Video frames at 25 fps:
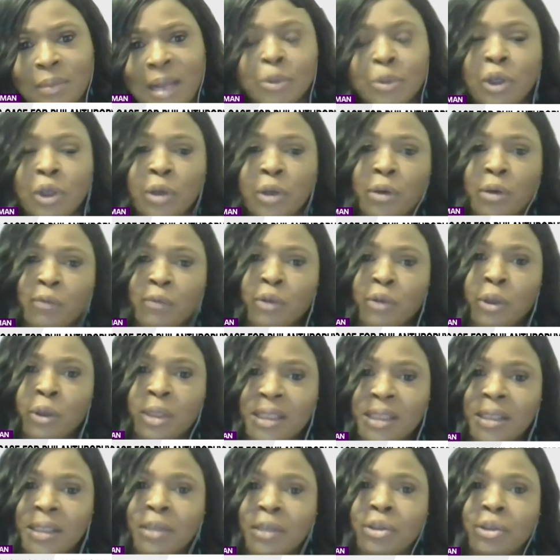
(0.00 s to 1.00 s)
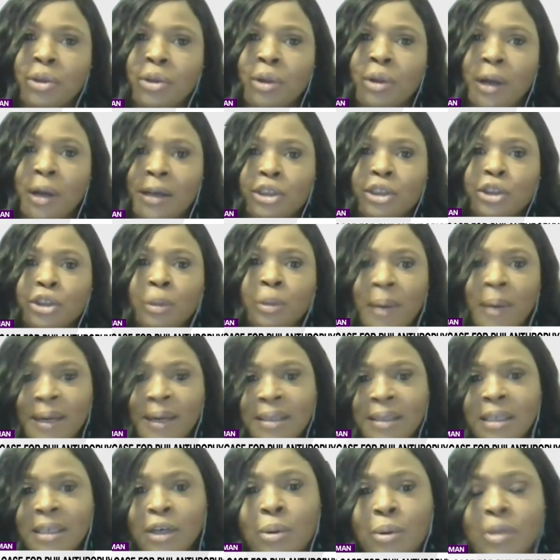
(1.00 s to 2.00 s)
I'm sure you've noticed a, a
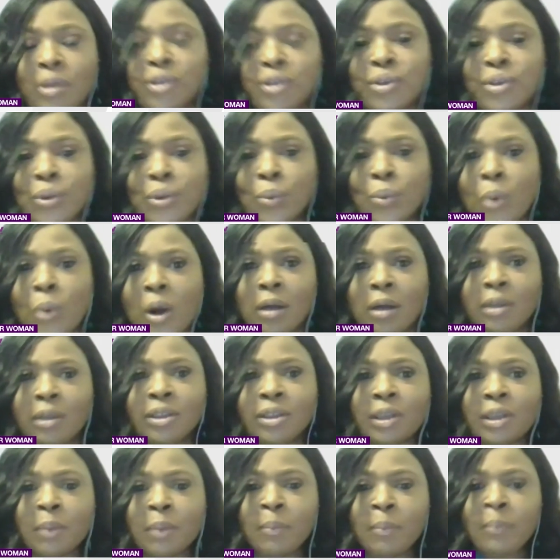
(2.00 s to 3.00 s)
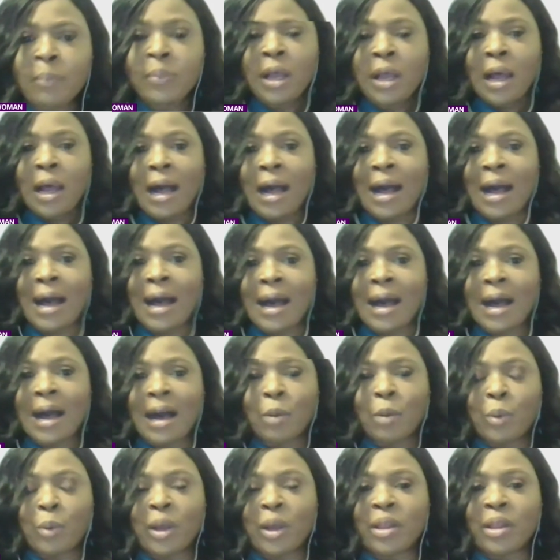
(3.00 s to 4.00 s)
trend across the world. Uh,
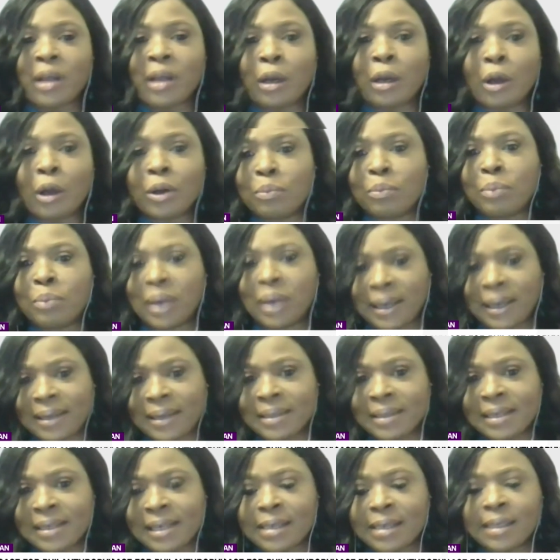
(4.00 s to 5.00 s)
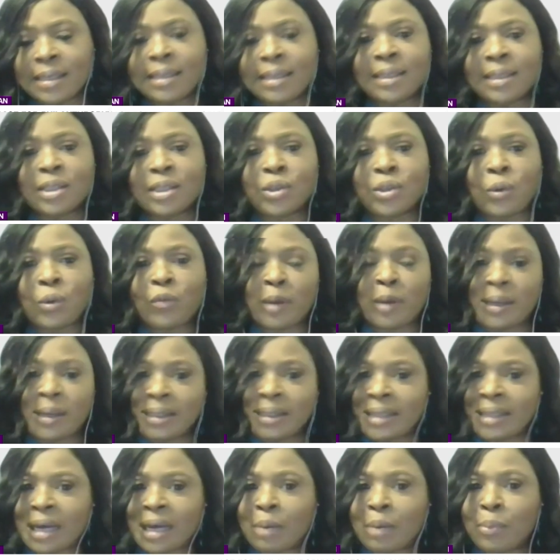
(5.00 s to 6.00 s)
with a lot of billionaires. So, for
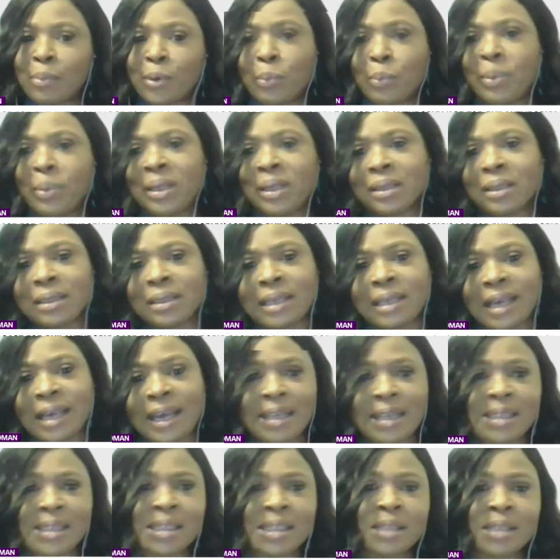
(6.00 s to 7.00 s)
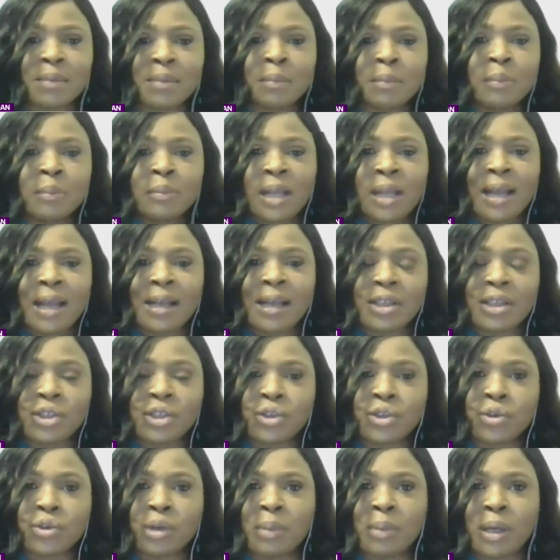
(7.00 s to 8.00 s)
example, Bill Gates,
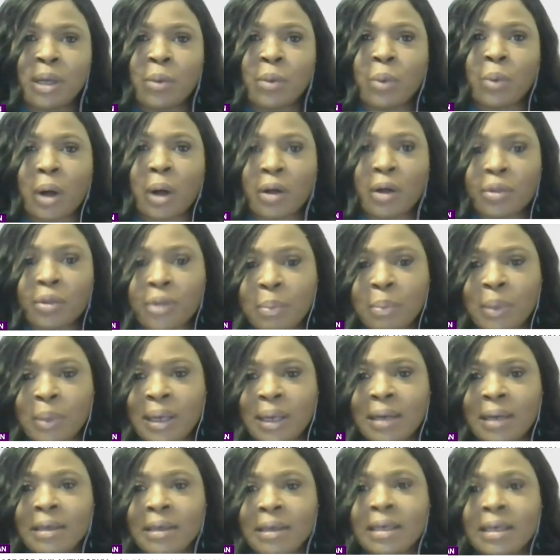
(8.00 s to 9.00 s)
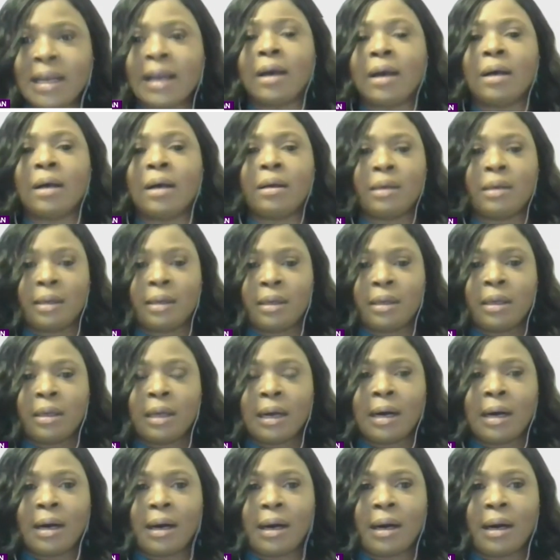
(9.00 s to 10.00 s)
extremely wealthy billionaire,
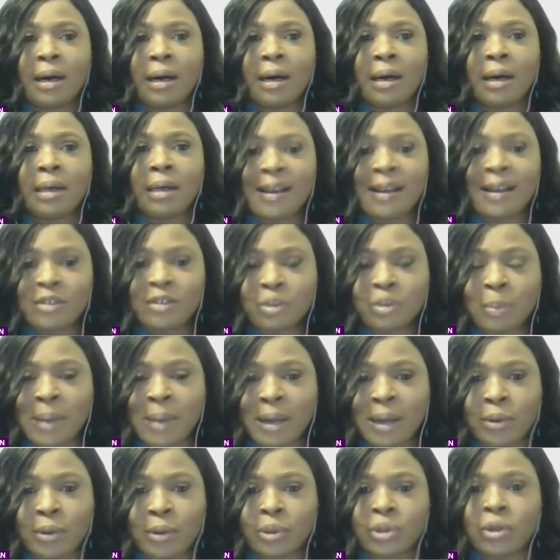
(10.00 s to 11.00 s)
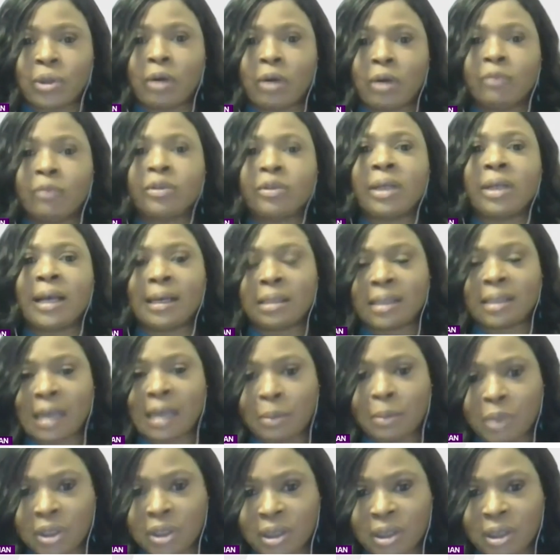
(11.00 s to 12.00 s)
uh, left Microsoft,
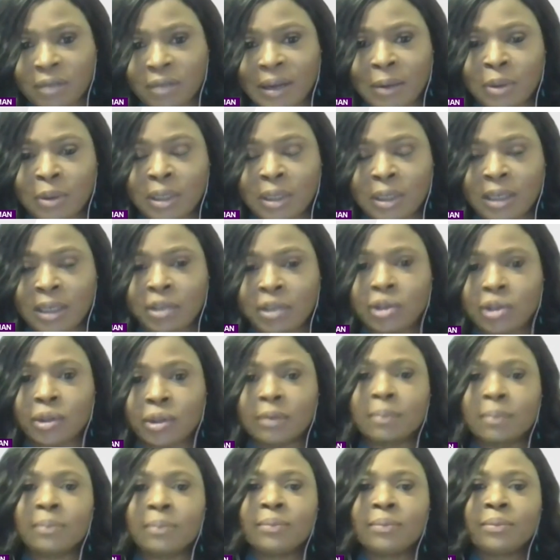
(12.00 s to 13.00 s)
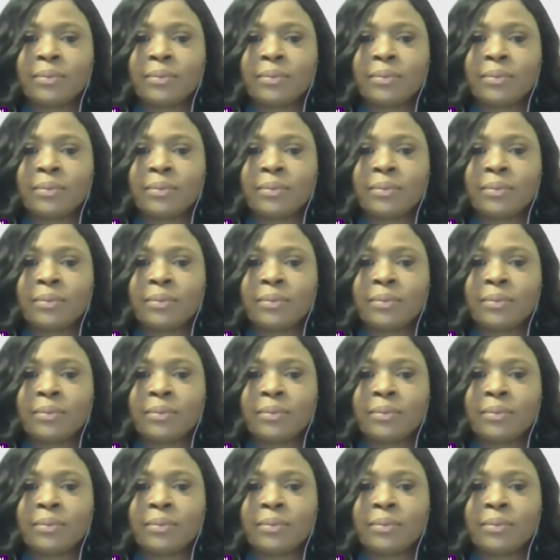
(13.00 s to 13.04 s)
established a foundation.